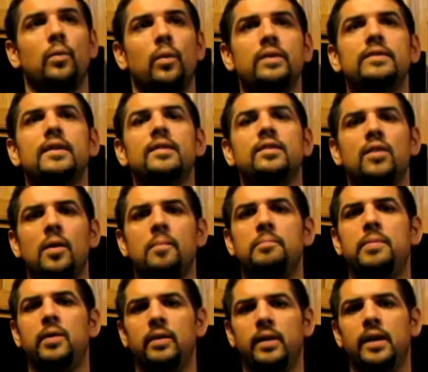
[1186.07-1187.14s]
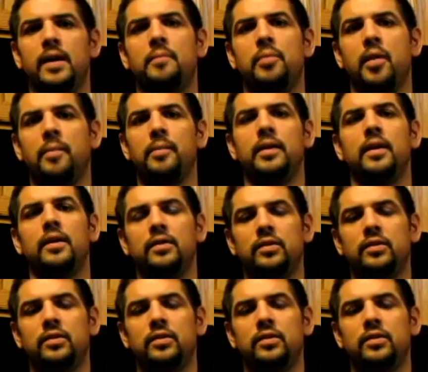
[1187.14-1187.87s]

once I start building, I'm probably going to